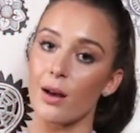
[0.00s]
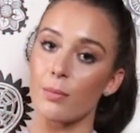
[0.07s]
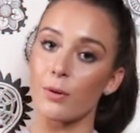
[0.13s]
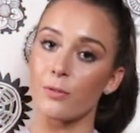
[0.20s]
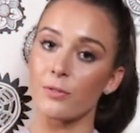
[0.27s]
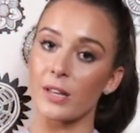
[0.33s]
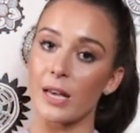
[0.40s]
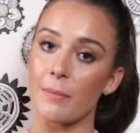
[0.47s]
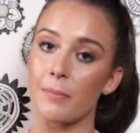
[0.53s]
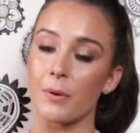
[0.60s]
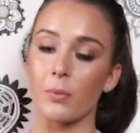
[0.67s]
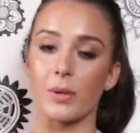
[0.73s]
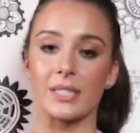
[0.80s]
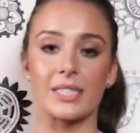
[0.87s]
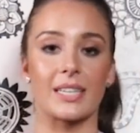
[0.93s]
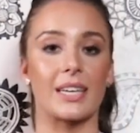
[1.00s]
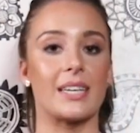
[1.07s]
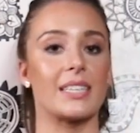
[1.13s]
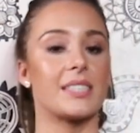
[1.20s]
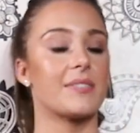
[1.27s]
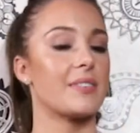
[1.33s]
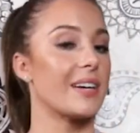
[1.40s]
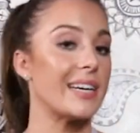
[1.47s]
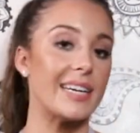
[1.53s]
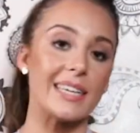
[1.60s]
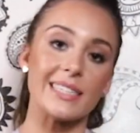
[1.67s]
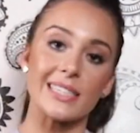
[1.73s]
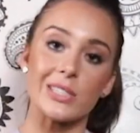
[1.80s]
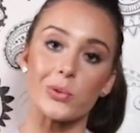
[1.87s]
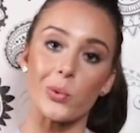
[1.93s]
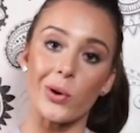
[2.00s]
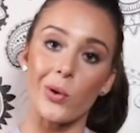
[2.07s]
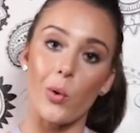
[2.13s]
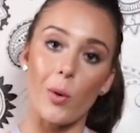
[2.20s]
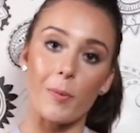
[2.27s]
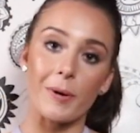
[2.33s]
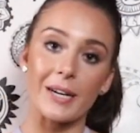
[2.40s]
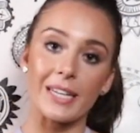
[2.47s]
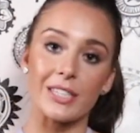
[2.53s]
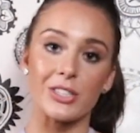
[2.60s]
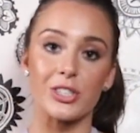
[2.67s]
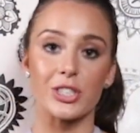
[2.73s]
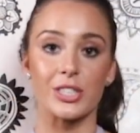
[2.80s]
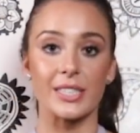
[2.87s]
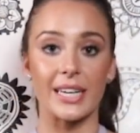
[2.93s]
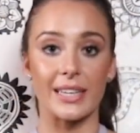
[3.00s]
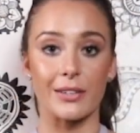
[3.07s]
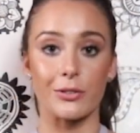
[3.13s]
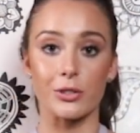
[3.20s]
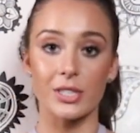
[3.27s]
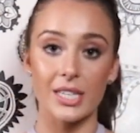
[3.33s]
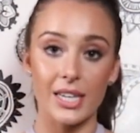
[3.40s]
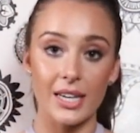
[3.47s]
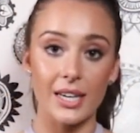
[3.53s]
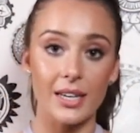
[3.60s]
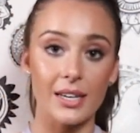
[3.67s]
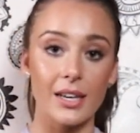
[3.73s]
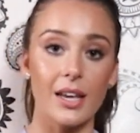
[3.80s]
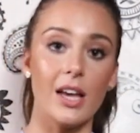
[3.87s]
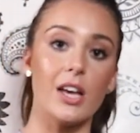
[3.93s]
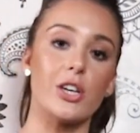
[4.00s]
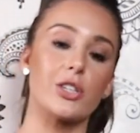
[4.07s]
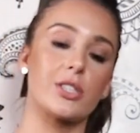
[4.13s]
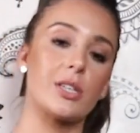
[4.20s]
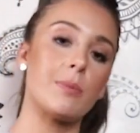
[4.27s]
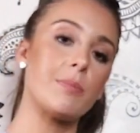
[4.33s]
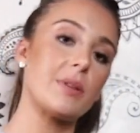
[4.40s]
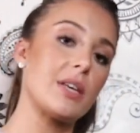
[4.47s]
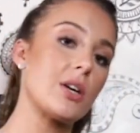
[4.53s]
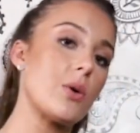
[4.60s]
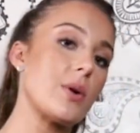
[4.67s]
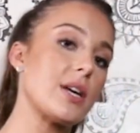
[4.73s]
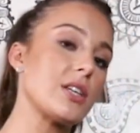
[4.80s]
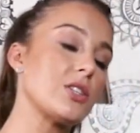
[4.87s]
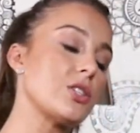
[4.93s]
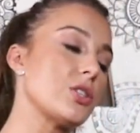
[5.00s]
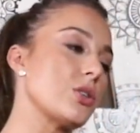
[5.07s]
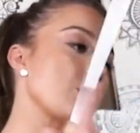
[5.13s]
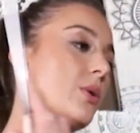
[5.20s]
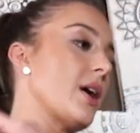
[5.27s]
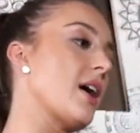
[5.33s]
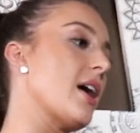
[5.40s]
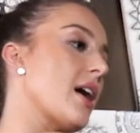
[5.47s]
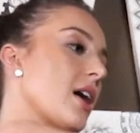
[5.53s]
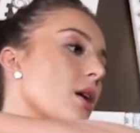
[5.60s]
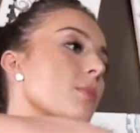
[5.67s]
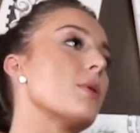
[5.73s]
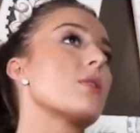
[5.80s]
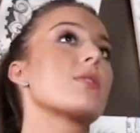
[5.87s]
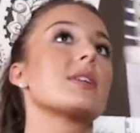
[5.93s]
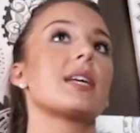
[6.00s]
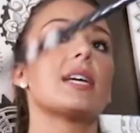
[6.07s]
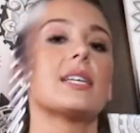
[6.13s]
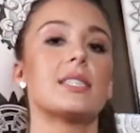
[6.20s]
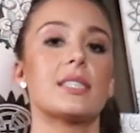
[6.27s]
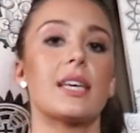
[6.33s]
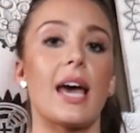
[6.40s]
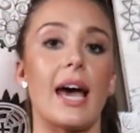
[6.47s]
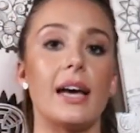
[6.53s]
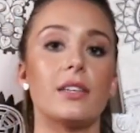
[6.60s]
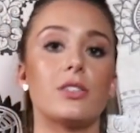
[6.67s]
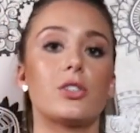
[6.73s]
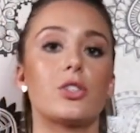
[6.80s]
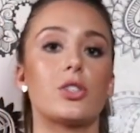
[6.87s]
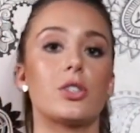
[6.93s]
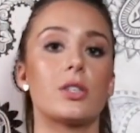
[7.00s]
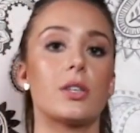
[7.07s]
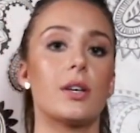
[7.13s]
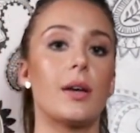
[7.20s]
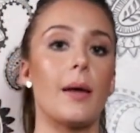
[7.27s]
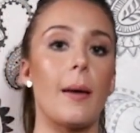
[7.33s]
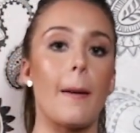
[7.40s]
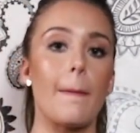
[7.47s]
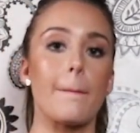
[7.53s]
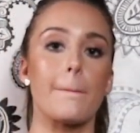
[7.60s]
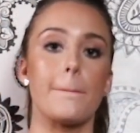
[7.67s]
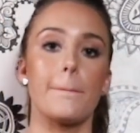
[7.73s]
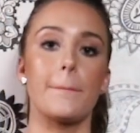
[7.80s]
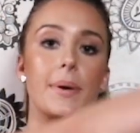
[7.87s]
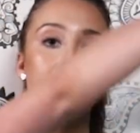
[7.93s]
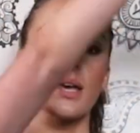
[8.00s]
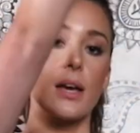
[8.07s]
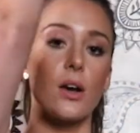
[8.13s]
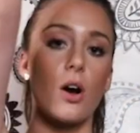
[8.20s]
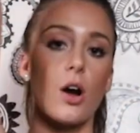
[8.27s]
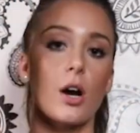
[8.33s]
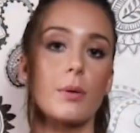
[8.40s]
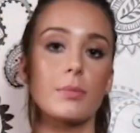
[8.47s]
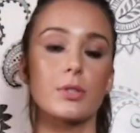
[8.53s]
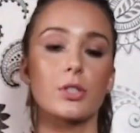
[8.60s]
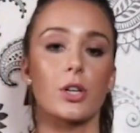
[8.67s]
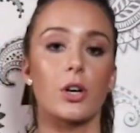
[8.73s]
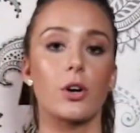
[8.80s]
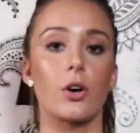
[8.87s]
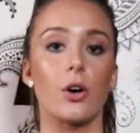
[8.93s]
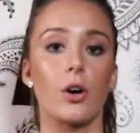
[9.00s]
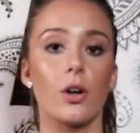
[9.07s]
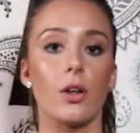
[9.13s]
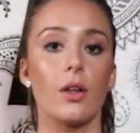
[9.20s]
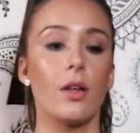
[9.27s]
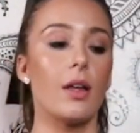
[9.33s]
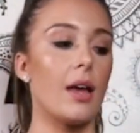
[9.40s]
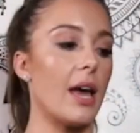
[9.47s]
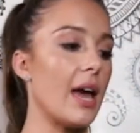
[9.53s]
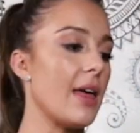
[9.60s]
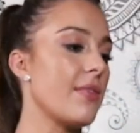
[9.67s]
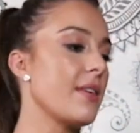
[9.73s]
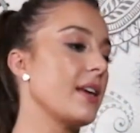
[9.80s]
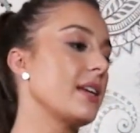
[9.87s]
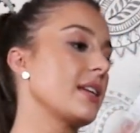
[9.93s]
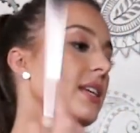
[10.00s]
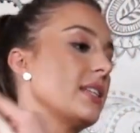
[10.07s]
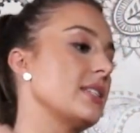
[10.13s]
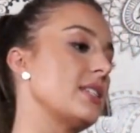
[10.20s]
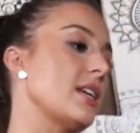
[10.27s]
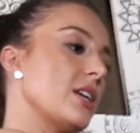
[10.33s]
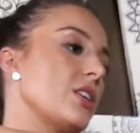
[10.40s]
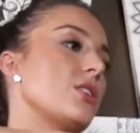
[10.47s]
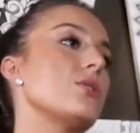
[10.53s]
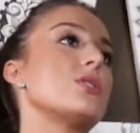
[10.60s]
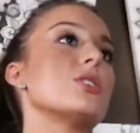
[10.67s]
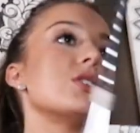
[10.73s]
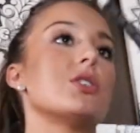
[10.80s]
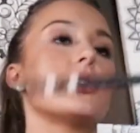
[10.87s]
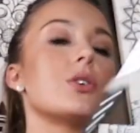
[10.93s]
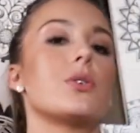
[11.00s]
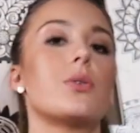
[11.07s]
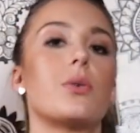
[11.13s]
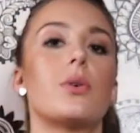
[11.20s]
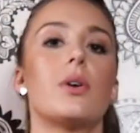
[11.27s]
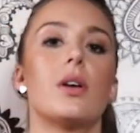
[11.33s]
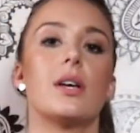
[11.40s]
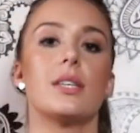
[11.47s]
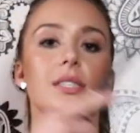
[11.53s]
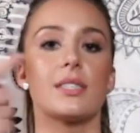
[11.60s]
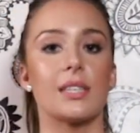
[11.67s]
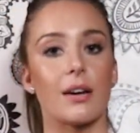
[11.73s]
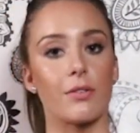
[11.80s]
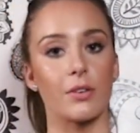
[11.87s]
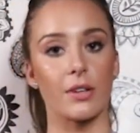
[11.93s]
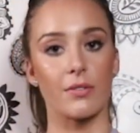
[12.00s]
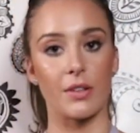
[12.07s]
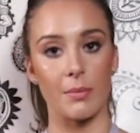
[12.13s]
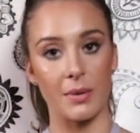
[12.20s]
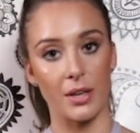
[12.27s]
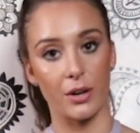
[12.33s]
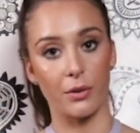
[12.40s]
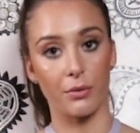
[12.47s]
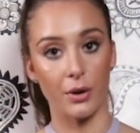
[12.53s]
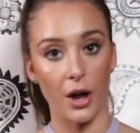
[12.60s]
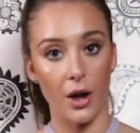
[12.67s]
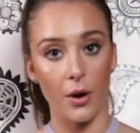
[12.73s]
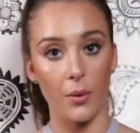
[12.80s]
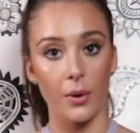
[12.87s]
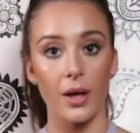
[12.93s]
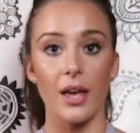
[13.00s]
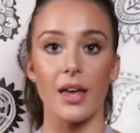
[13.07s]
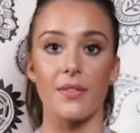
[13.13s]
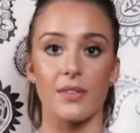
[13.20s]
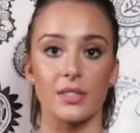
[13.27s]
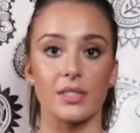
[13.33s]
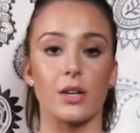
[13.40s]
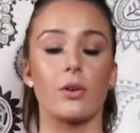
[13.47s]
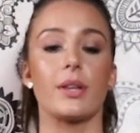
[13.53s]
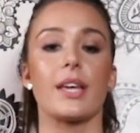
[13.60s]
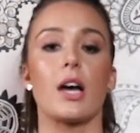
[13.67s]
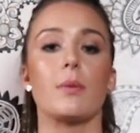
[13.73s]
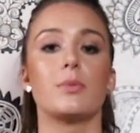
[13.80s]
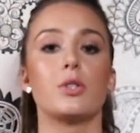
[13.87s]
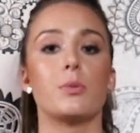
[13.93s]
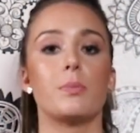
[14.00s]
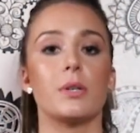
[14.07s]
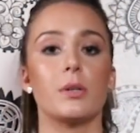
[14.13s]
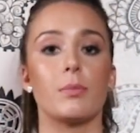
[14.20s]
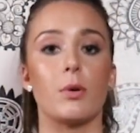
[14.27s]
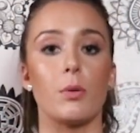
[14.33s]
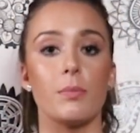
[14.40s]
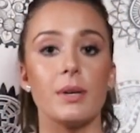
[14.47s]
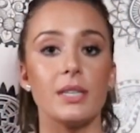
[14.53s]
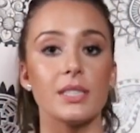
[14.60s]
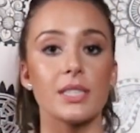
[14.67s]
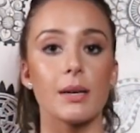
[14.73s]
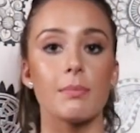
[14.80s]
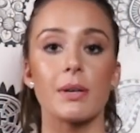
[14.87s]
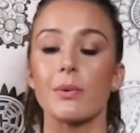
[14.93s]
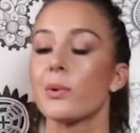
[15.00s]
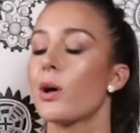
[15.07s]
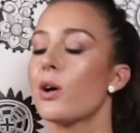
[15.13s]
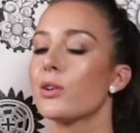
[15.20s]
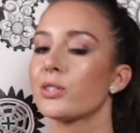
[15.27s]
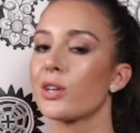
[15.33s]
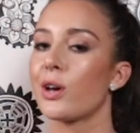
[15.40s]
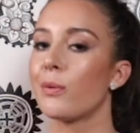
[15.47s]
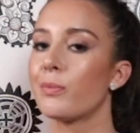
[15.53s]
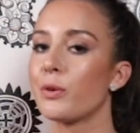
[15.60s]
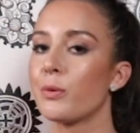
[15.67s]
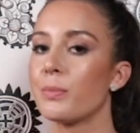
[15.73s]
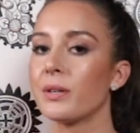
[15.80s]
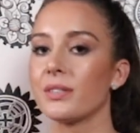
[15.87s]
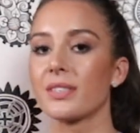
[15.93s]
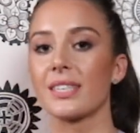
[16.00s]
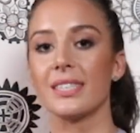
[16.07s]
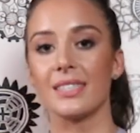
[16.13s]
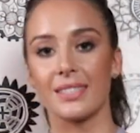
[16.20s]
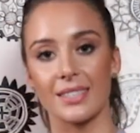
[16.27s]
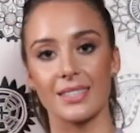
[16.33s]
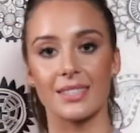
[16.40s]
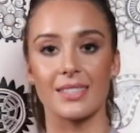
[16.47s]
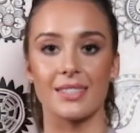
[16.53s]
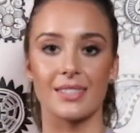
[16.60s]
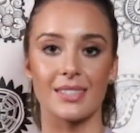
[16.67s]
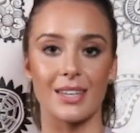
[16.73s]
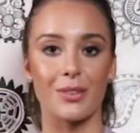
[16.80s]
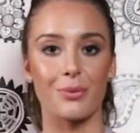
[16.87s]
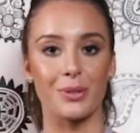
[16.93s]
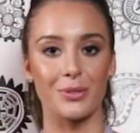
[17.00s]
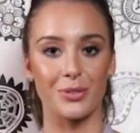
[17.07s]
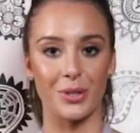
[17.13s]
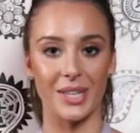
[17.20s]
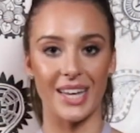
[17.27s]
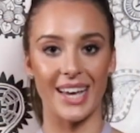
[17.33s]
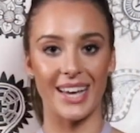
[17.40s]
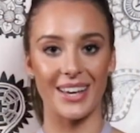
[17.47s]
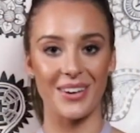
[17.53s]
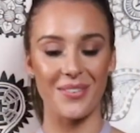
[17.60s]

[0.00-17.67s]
elbow flip, once again, it's very easy to incorporate into your daily routine. You're simply going to elbow release, catch, big arm circle, and then continue to do several of them in a row. This not only helps you build momentum, but it will also help you build consistency through drilling.